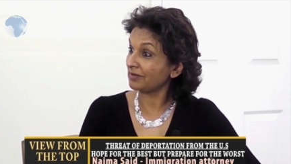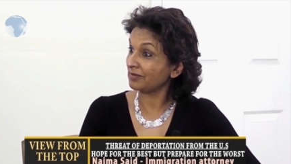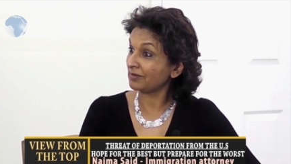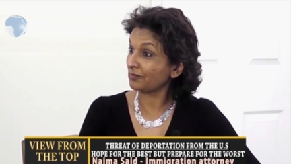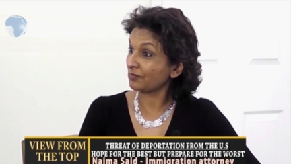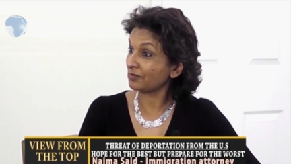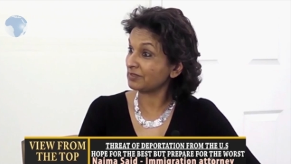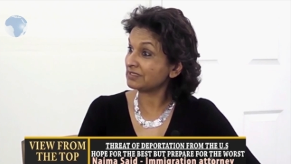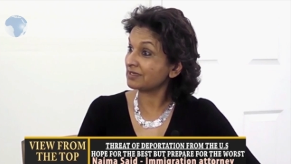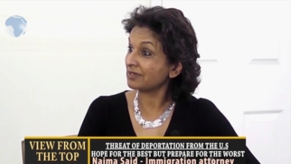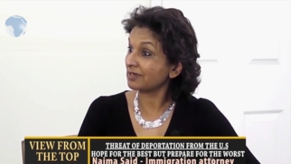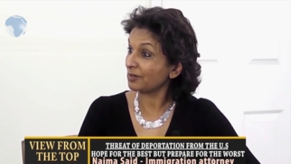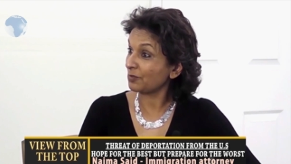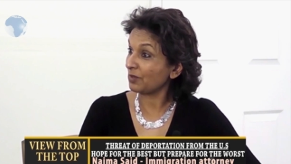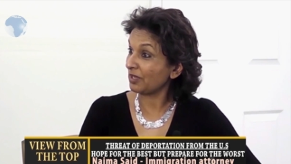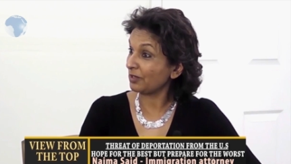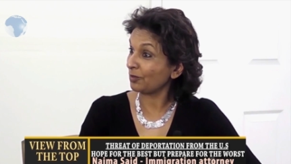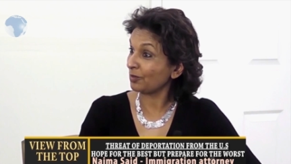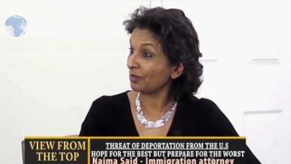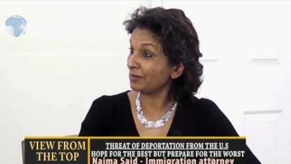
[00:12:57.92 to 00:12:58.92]
recently
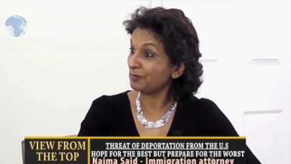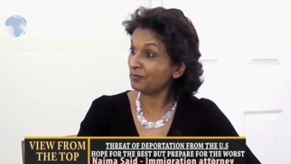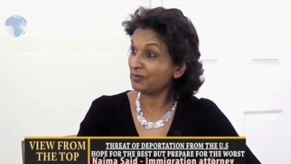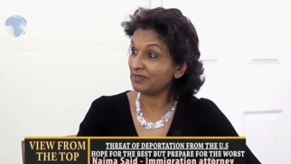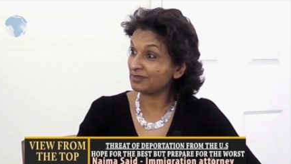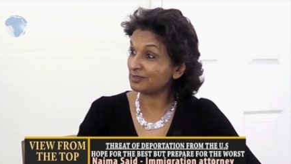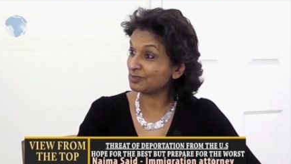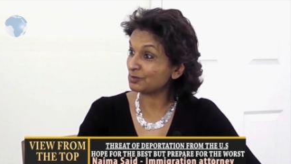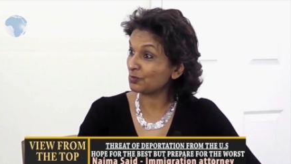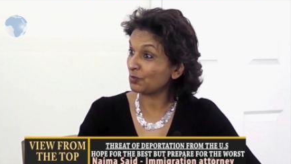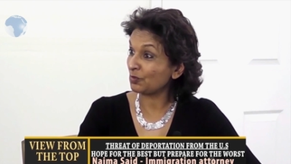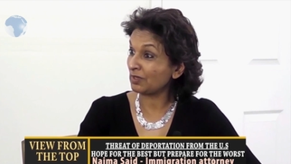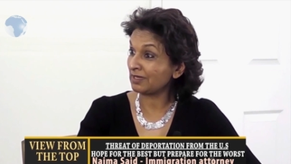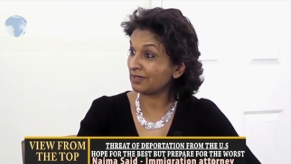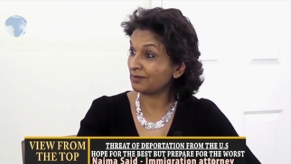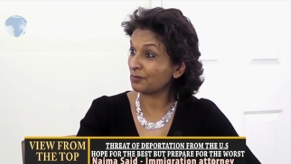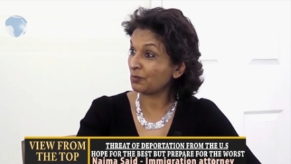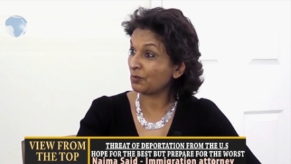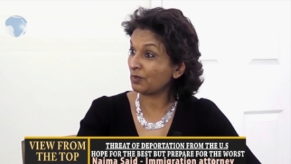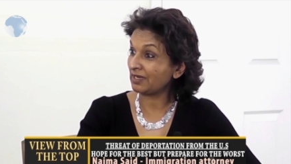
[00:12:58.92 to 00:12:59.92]
we had Olympians
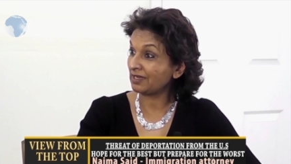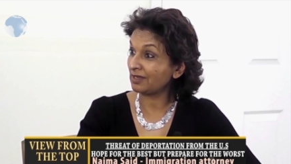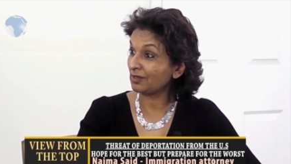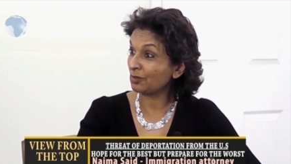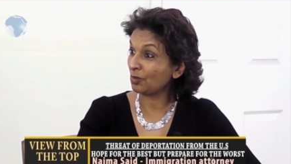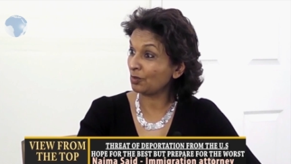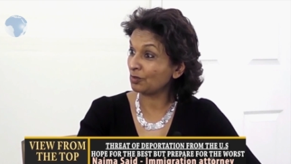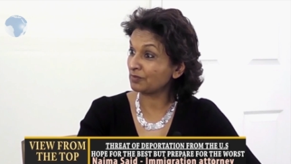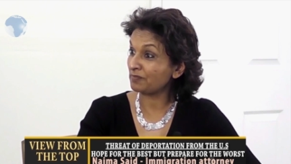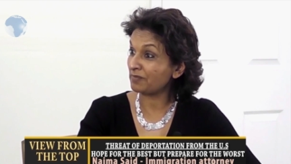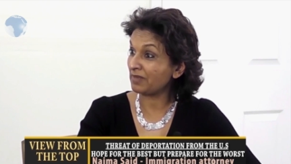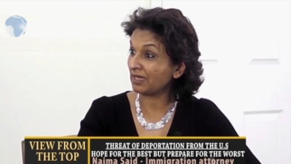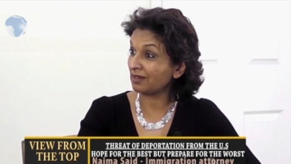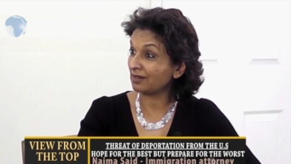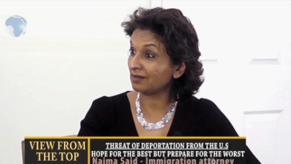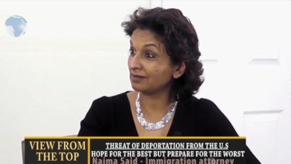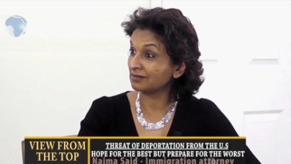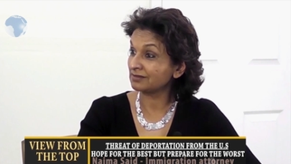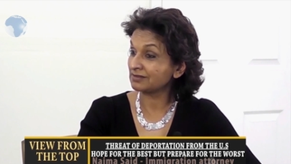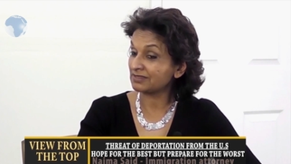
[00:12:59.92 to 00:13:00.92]
winning gold
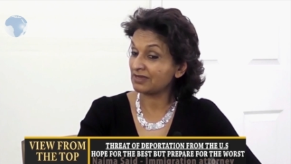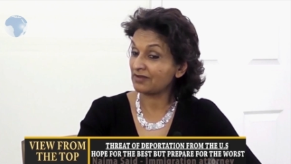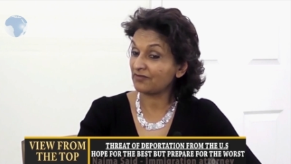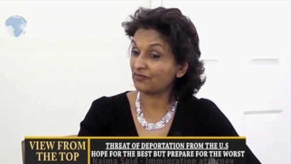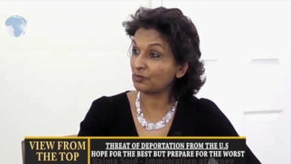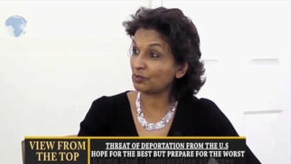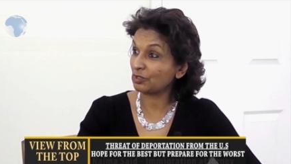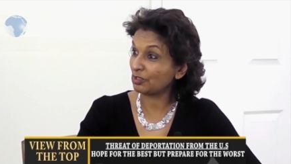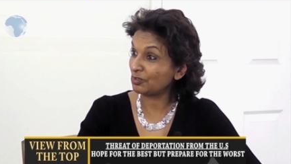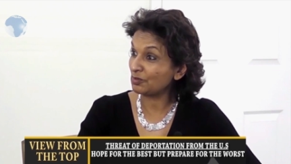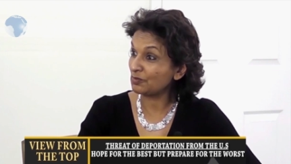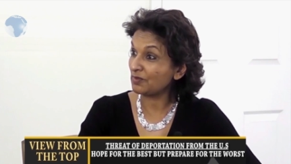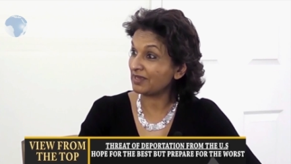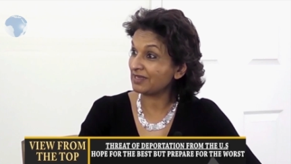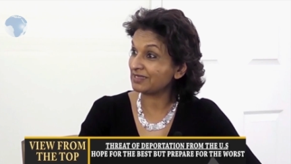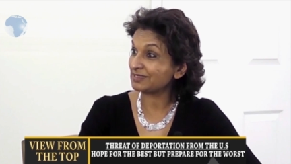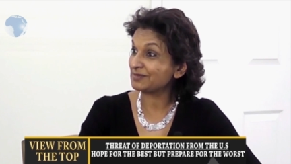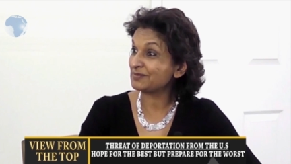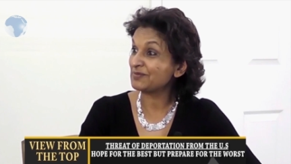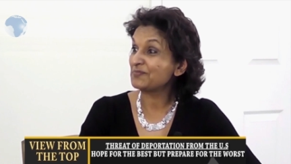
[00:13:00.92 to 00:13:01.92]
medals for the
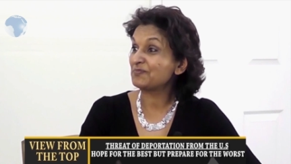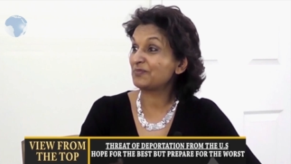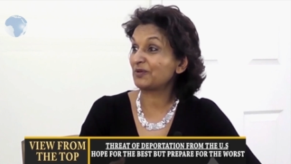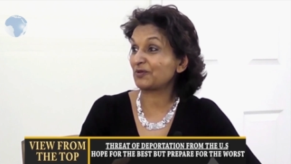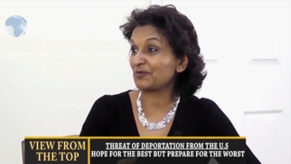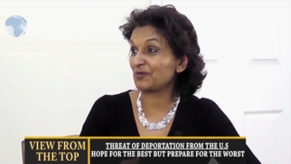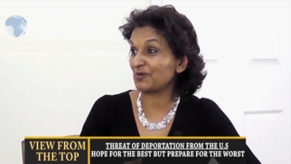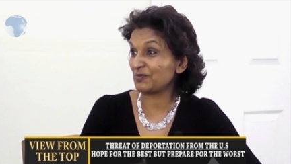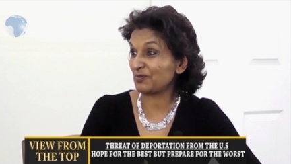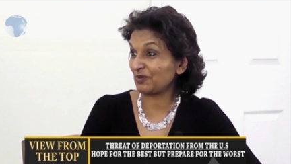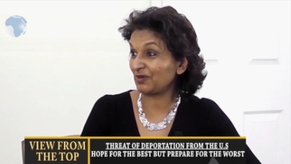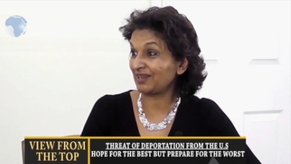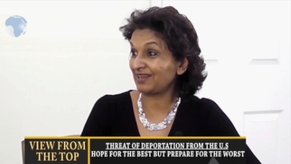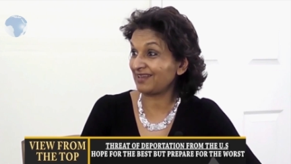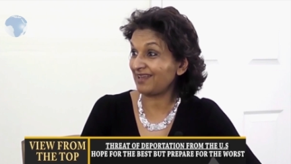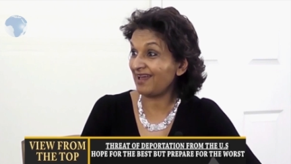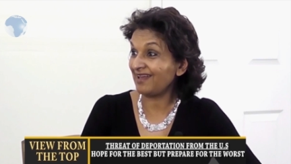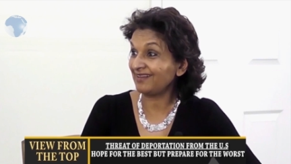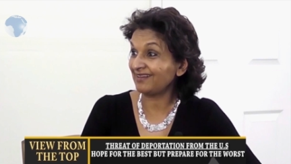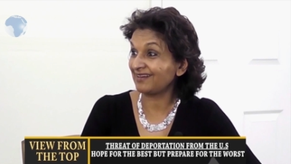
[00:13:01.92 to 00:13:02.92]
U.S., but who were born in
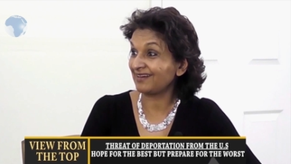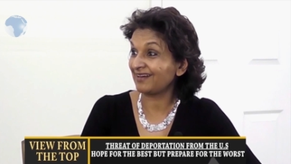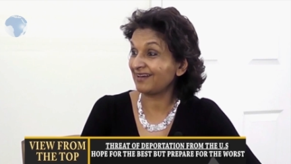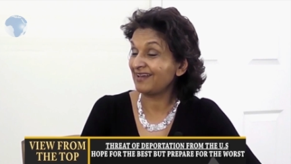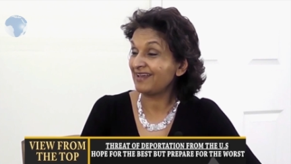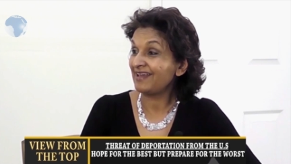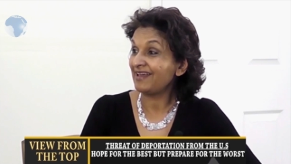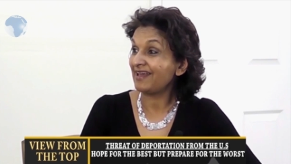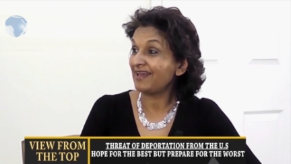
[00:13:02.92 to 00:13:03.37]
Kenya,